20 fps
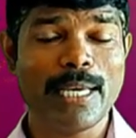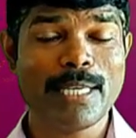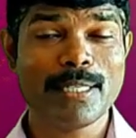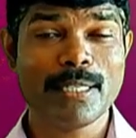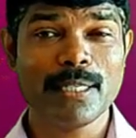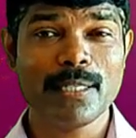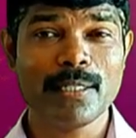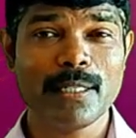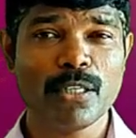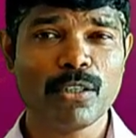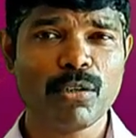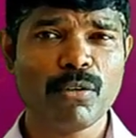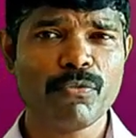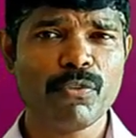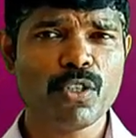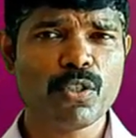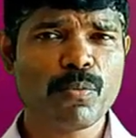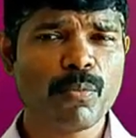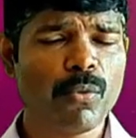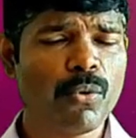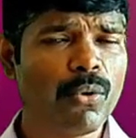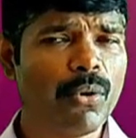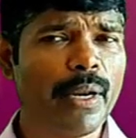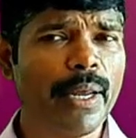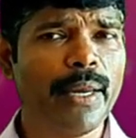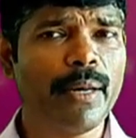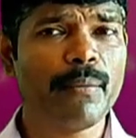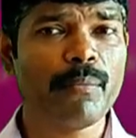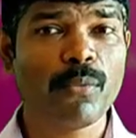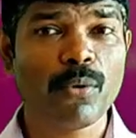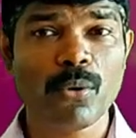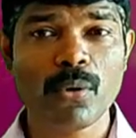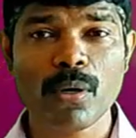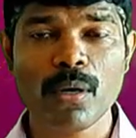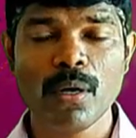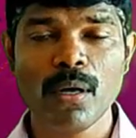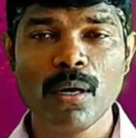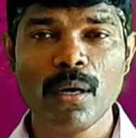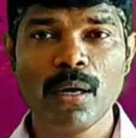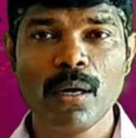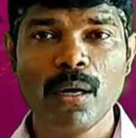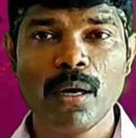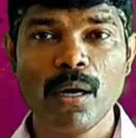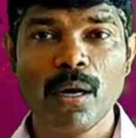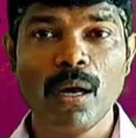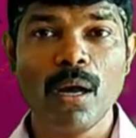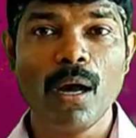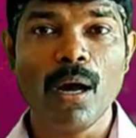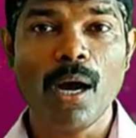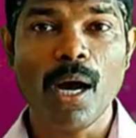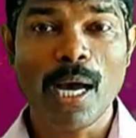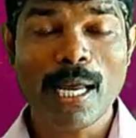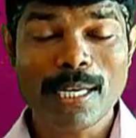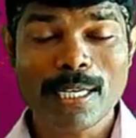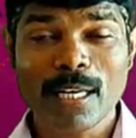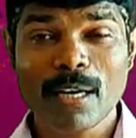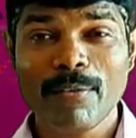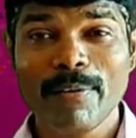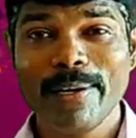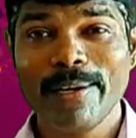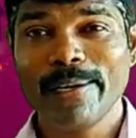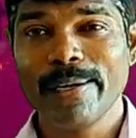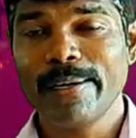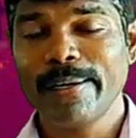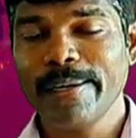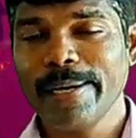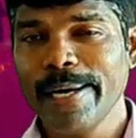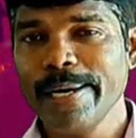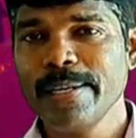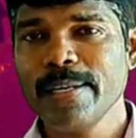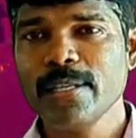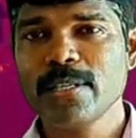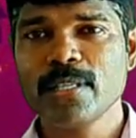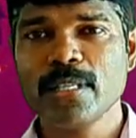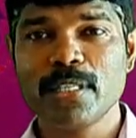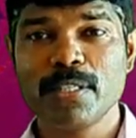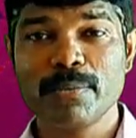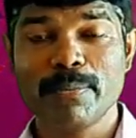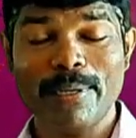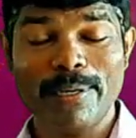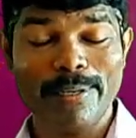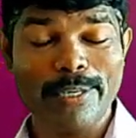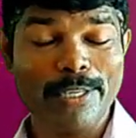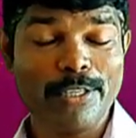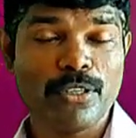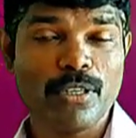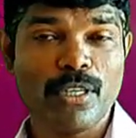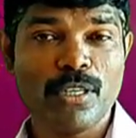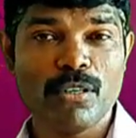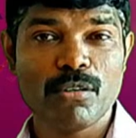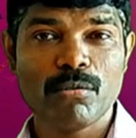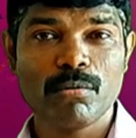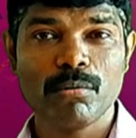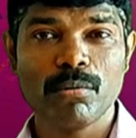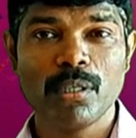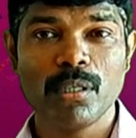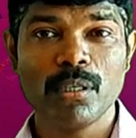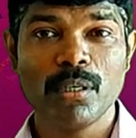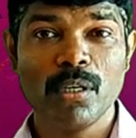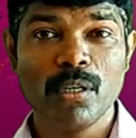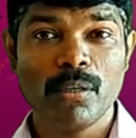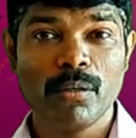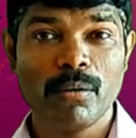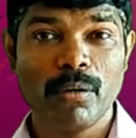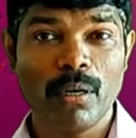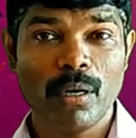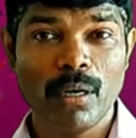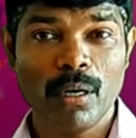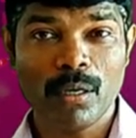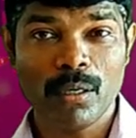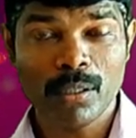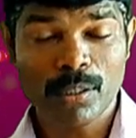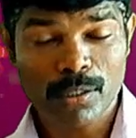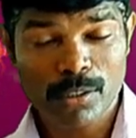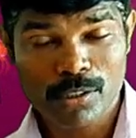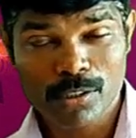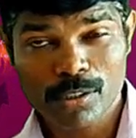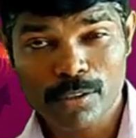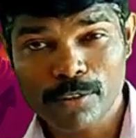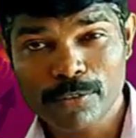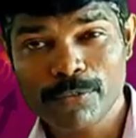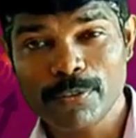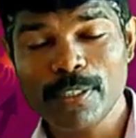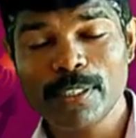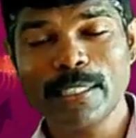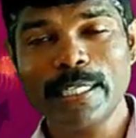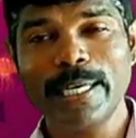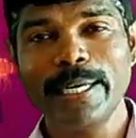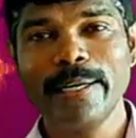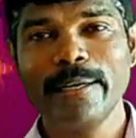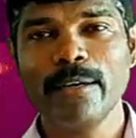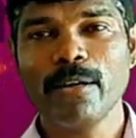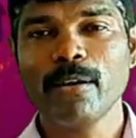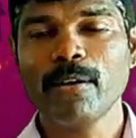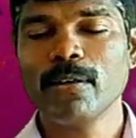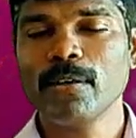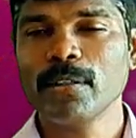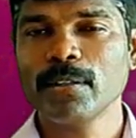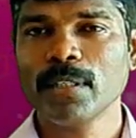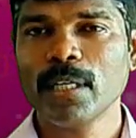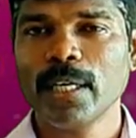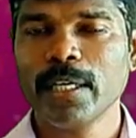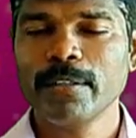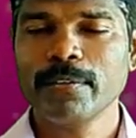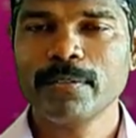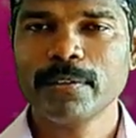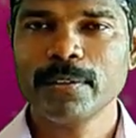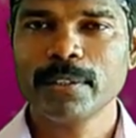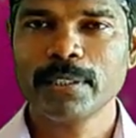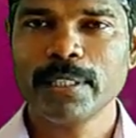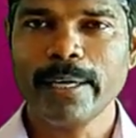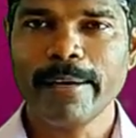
As a result of this, more and more ultraviolet radiations may reach into the Earth's surface and cause adverse